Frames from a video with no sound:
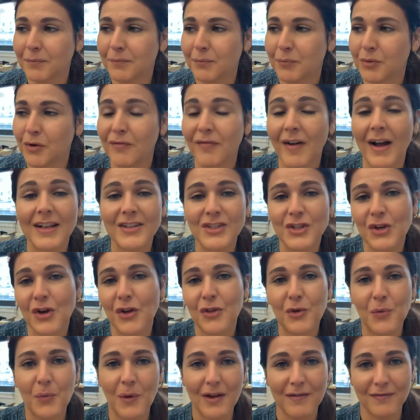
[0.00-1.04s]
provides
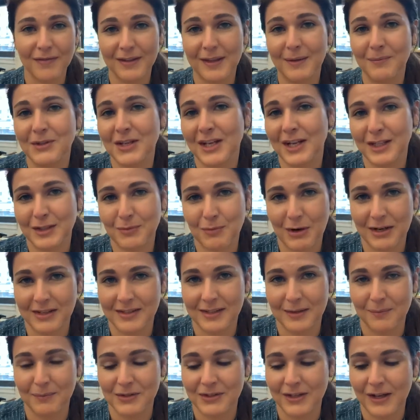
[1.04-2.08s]
another way for them to express
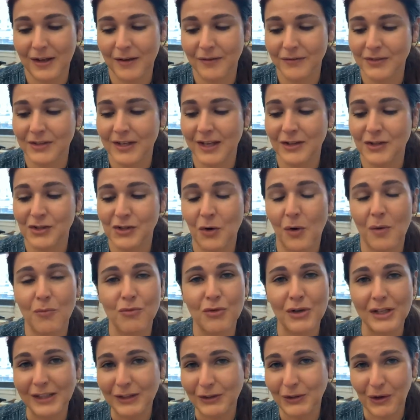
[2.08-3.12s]
themselves. And so I'm
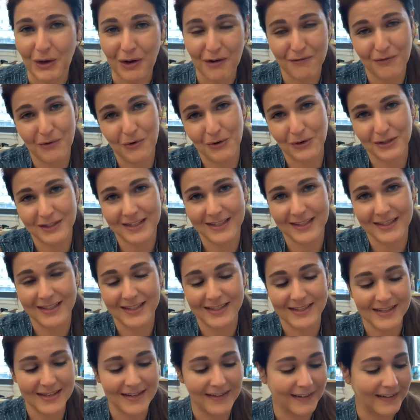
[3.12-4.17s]
really looking forward to
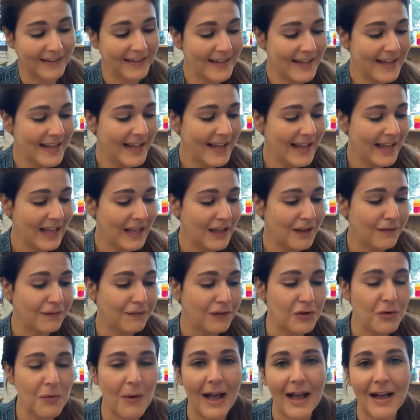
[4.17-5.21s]
this year.
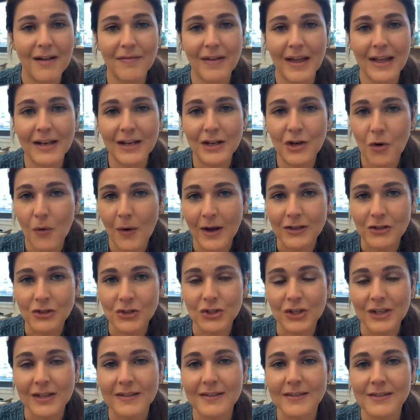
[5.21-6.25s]
If you have any
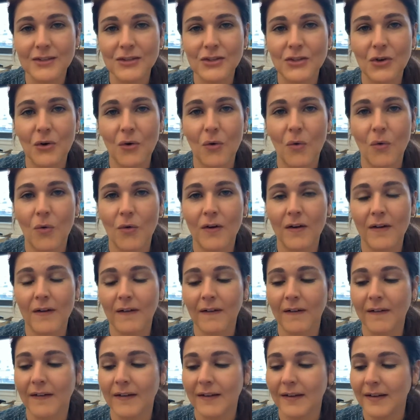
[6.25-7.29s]
questions
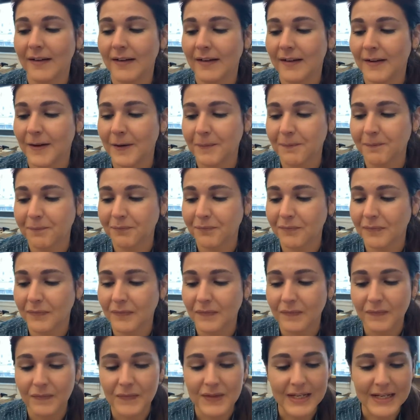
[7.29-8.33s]
or
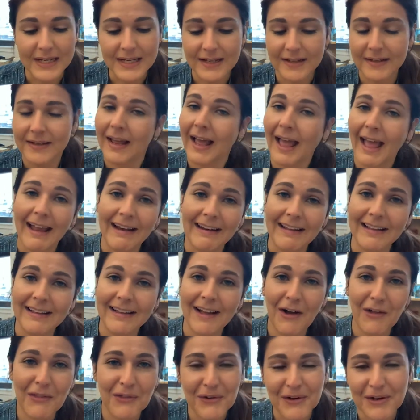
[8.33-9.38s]
need
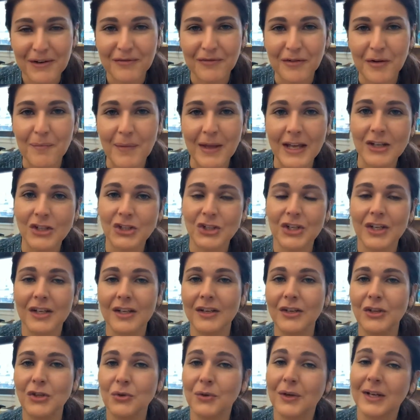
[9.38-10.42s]
any other
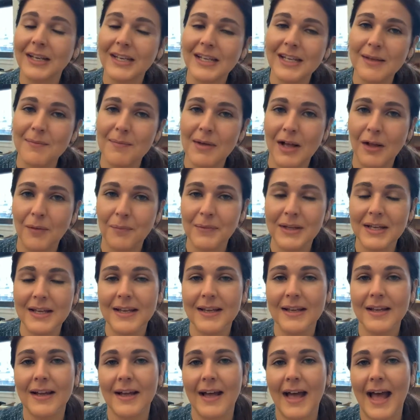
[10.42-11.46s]
information, you can email
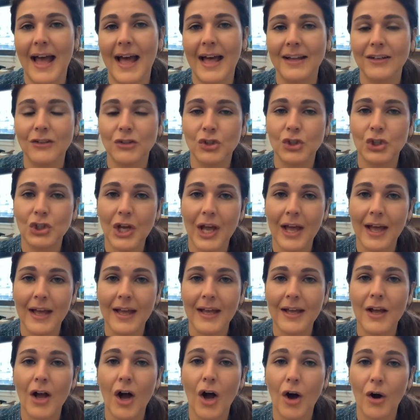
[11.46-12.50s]
me at
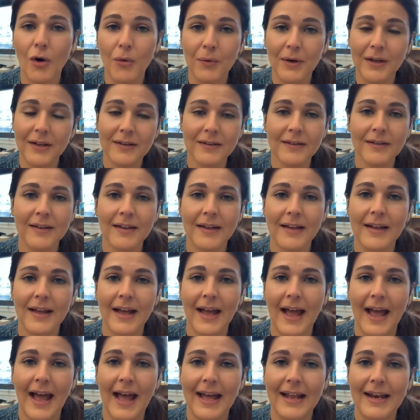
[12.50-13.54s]

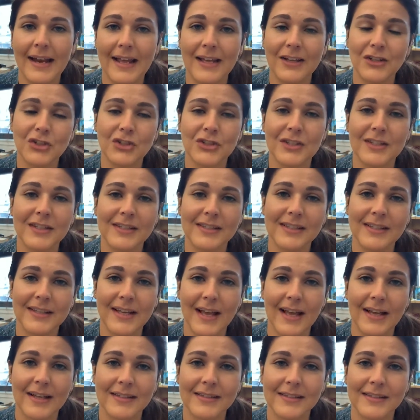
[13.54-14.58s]

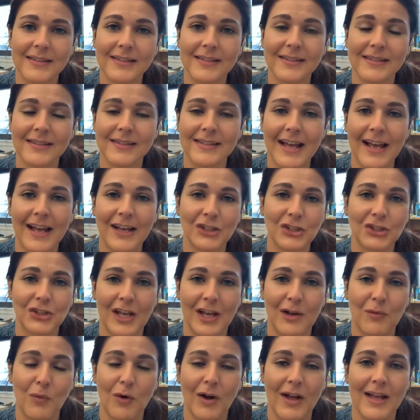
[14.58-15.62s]

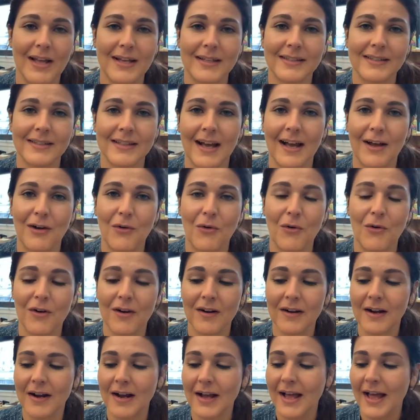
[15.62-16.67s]

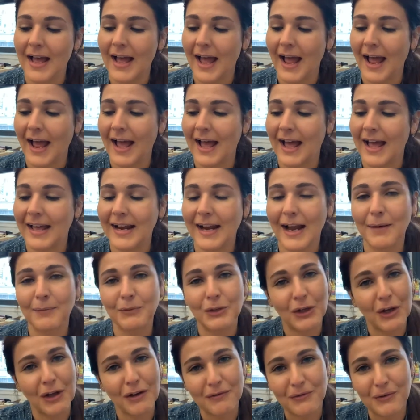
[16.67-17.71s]
jowen@hccs-nys.org. And I'm
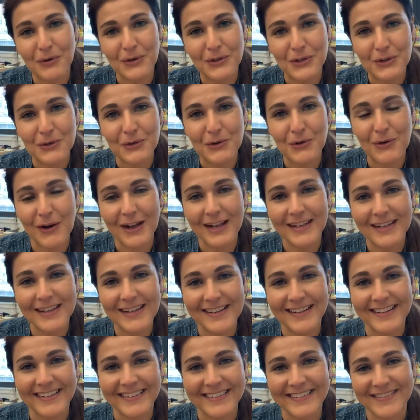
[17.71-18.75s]
looking forward to a great
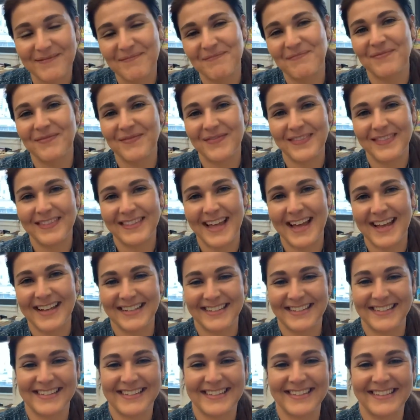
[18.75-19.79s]
year.
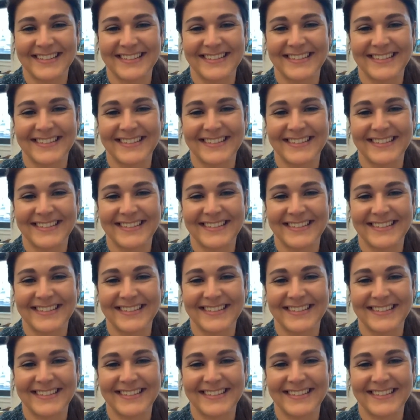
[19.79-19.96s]
Thanks.